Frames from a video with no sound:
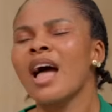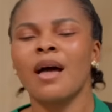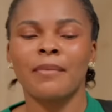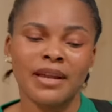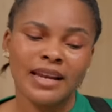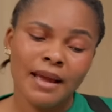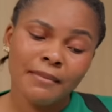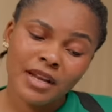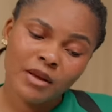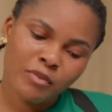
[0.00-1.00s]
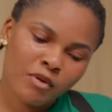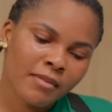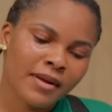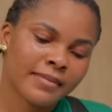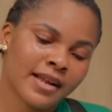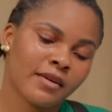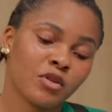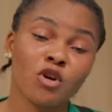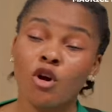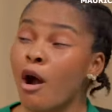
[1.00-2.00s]
I bet now be the problem now.
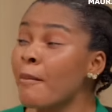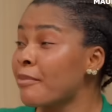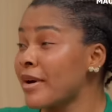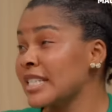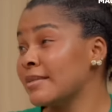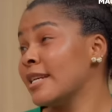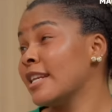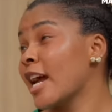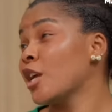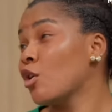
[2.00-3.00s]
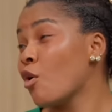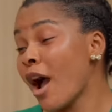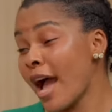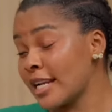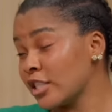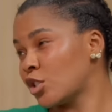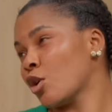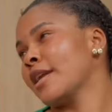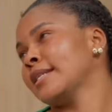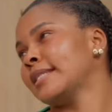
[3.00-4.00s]
You go come praise me now. You go add
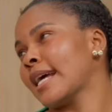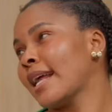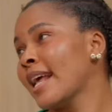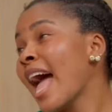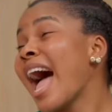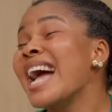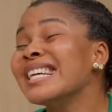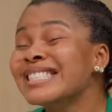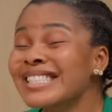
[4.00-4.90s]
insult inside. I